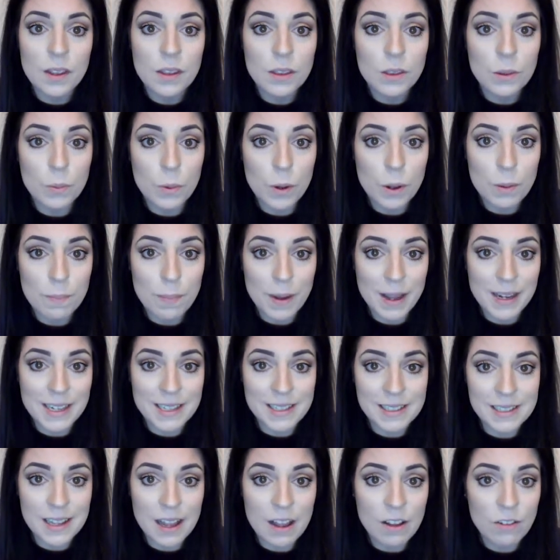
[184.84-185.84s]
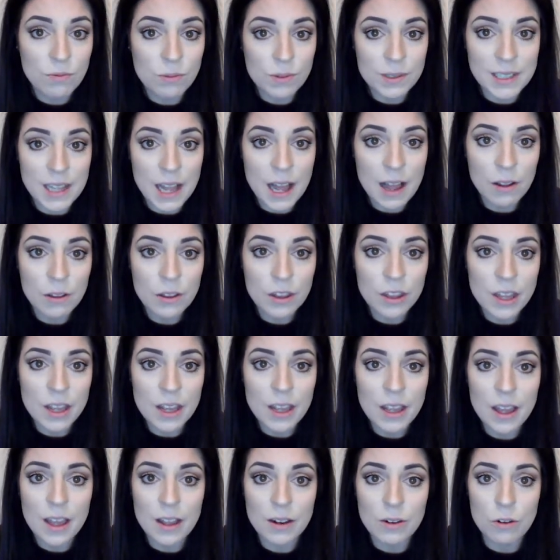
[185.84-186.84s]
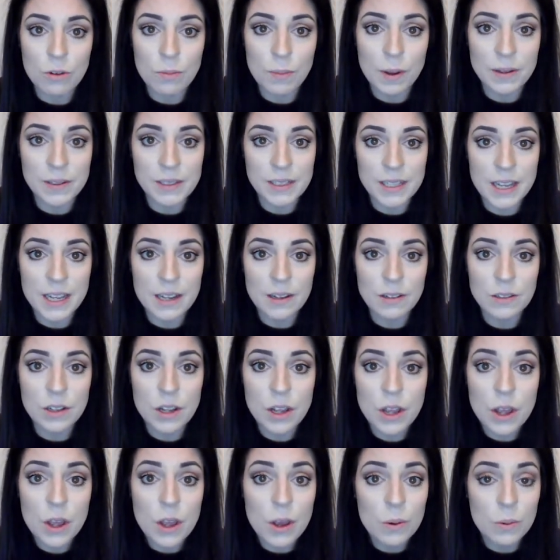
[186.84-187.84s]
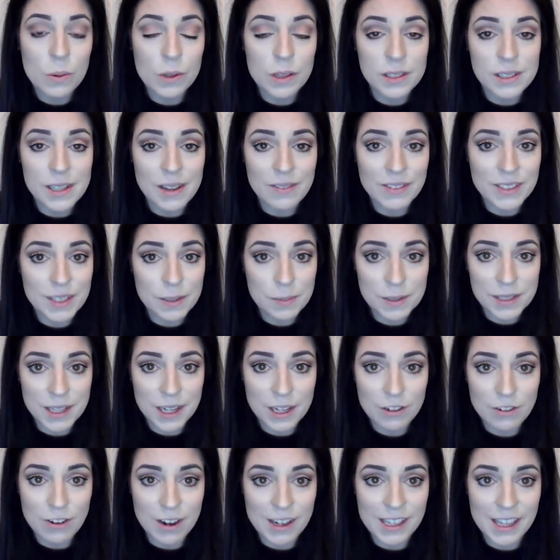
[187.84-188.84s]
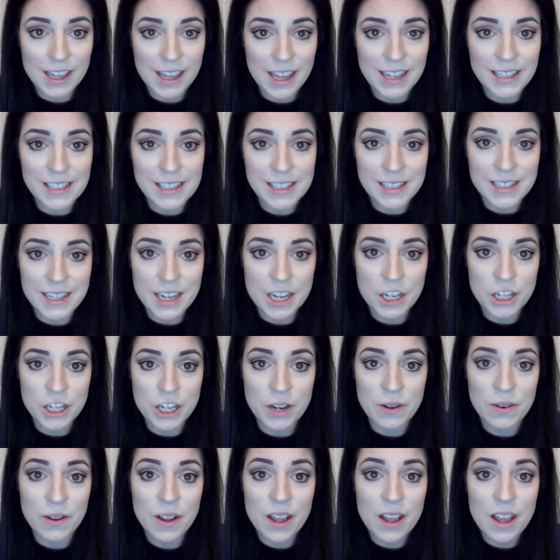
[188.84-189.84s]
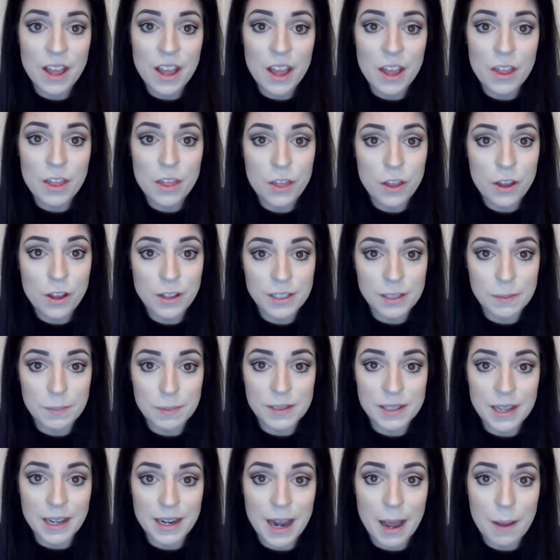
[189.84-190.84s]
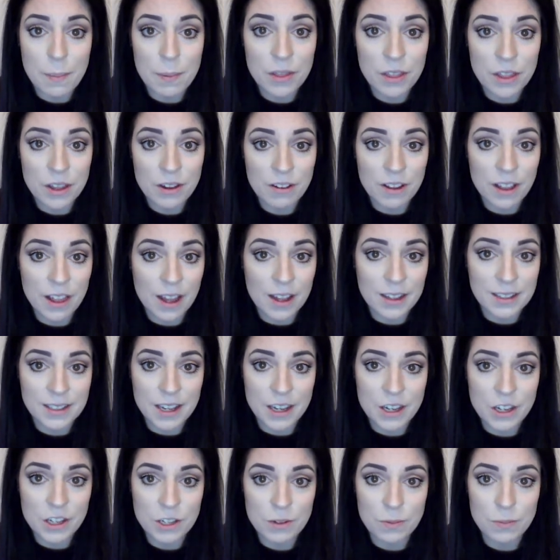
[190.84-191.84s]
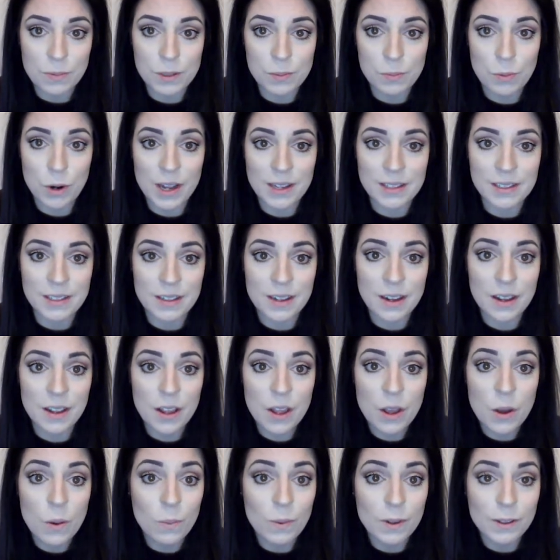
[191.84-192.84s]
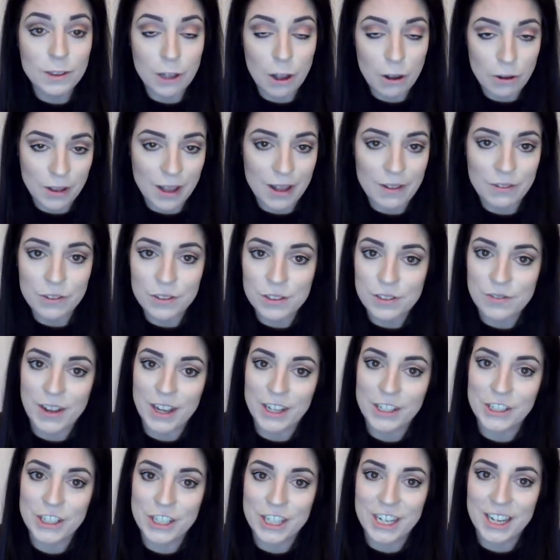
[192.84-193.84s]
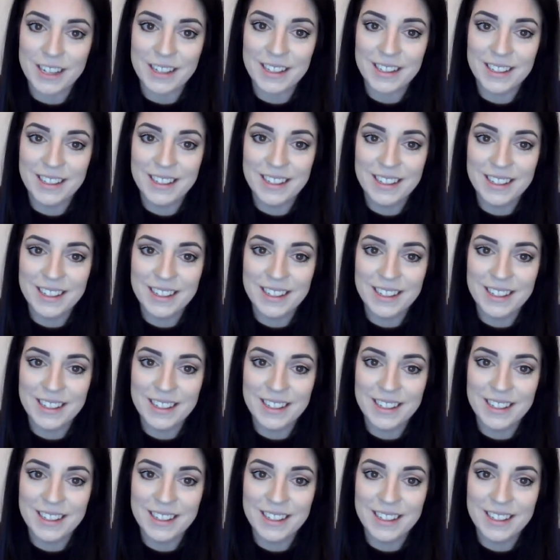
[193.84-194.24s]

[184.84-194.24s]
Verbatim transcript: The wound bed itself was healthy and almost healed, with 70% granulating tissue and 30% epithelialization was present, with low levels of exudate.